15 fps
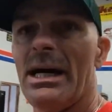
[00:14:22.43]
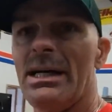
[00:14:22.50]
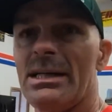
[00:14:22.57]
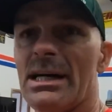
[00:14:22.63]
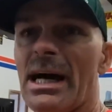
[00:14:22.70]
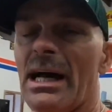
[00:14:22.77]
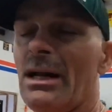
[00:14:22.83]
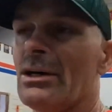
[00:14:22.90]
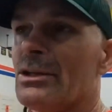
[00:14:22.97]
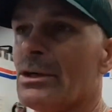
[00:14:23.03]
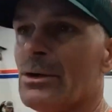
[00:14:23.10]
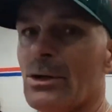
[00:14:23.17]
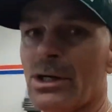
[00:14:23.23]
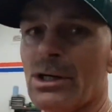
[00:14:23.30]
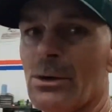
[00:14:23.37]
and Kyla,
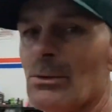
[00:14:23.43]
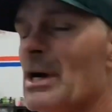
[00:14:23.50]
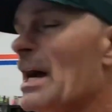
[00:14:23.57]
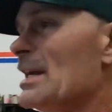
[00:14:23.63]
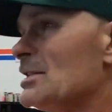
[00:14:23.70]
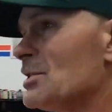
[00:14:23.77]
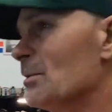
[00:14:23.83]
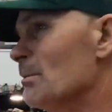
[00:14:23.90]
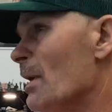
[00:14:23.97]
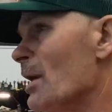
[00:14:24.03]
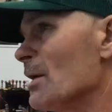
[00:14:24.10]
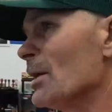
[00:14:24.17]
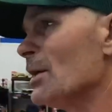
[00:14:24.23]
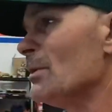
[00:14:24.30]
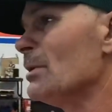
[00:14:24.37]
they're going to go ride
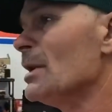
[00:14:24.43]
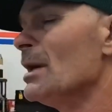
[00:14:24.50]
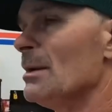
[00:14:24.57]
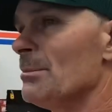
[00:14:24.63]
tomorrow,